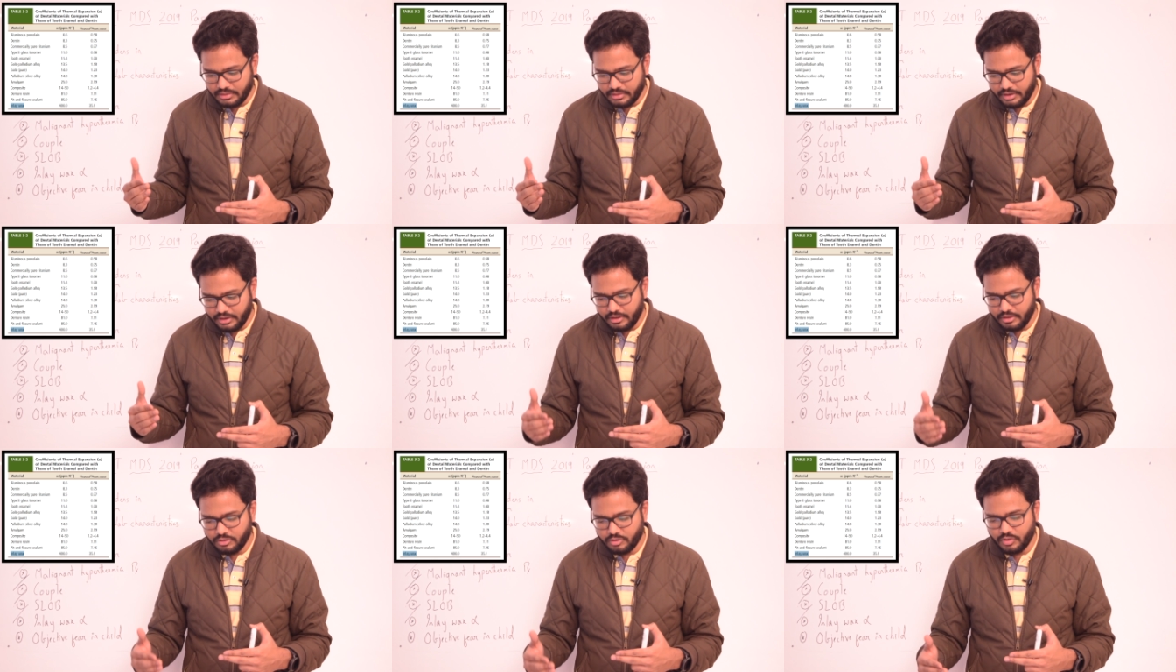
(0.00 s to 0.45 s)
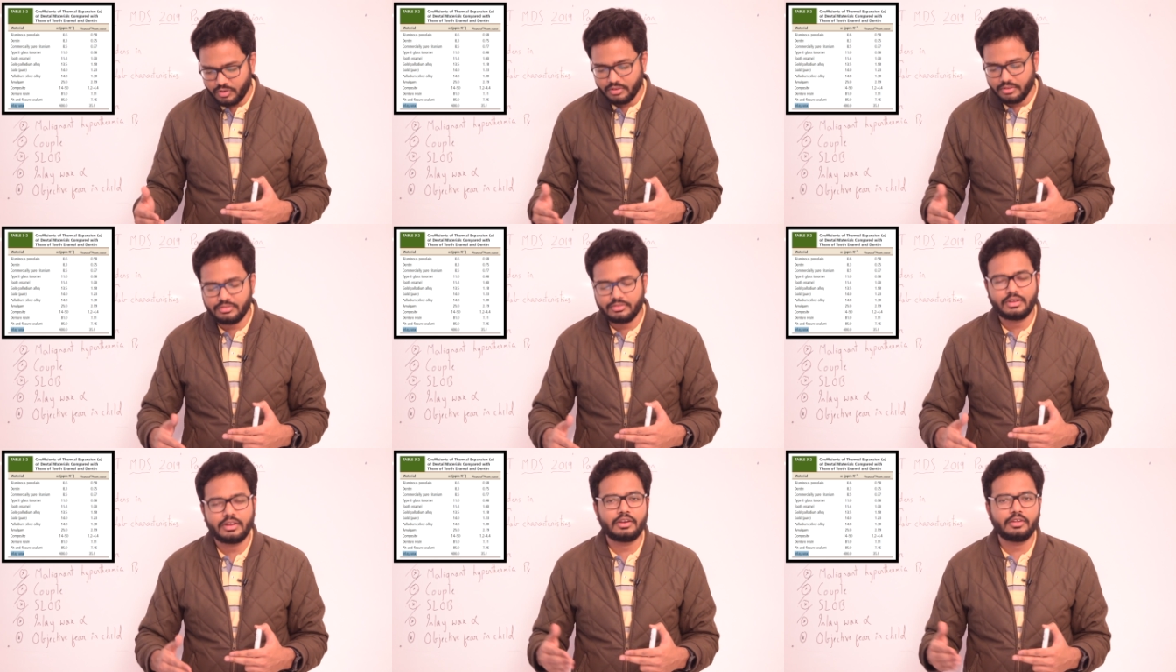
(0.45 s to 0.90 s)
the ratio
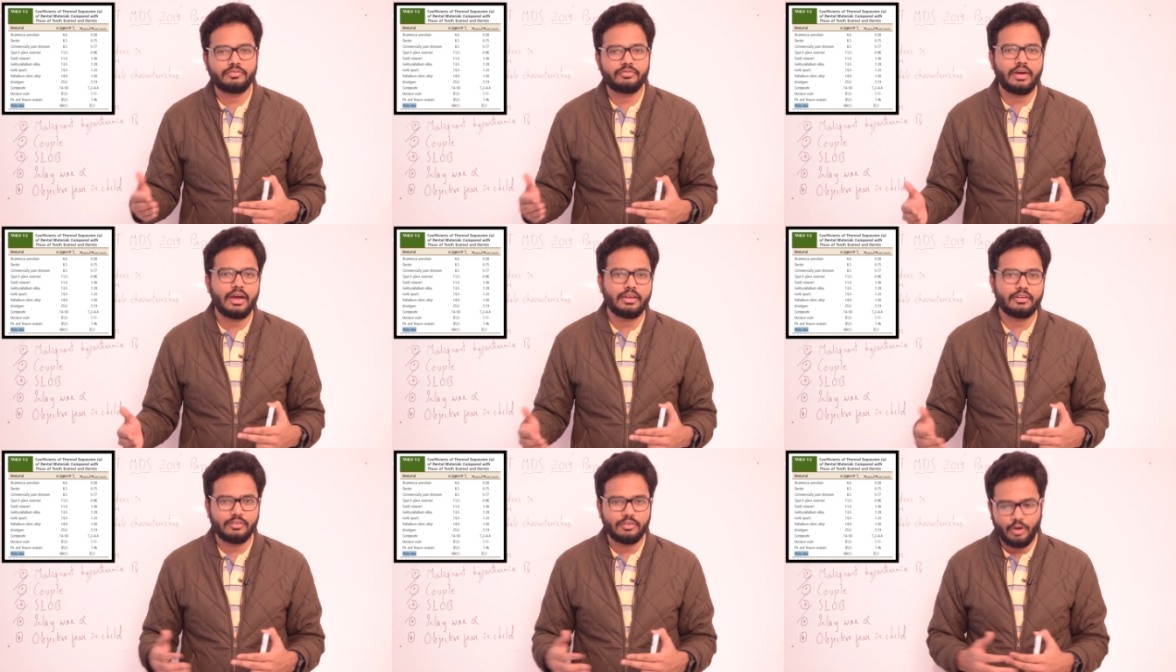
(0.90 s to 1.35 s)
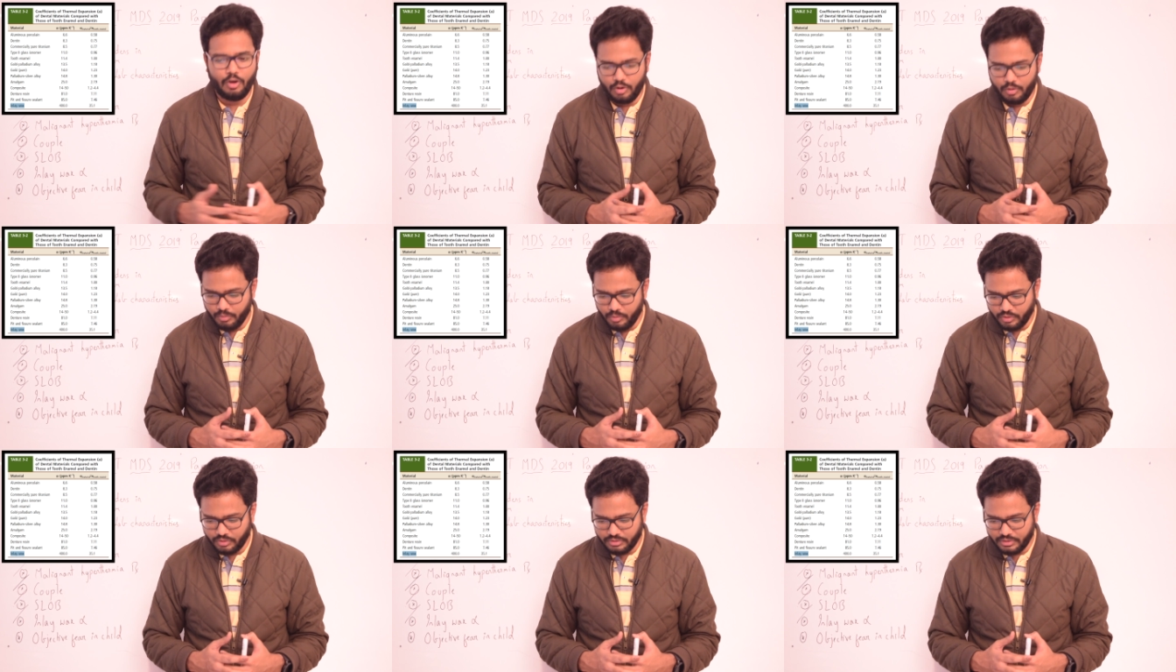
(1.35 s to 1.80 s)
is 35
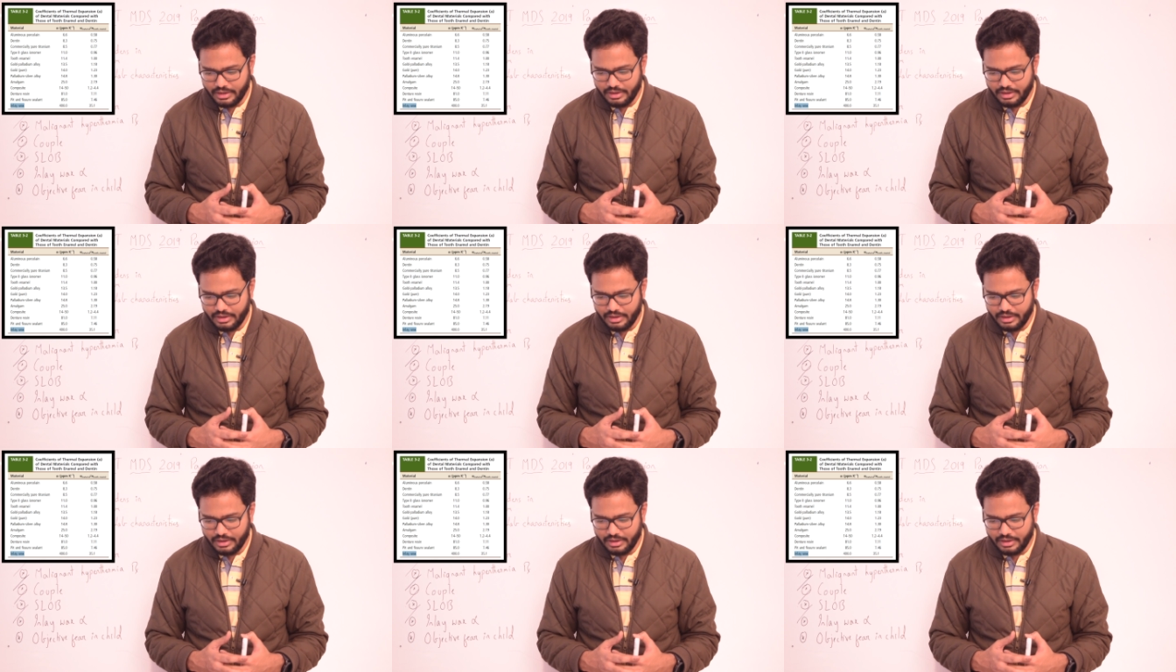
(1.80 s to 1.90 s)
almost.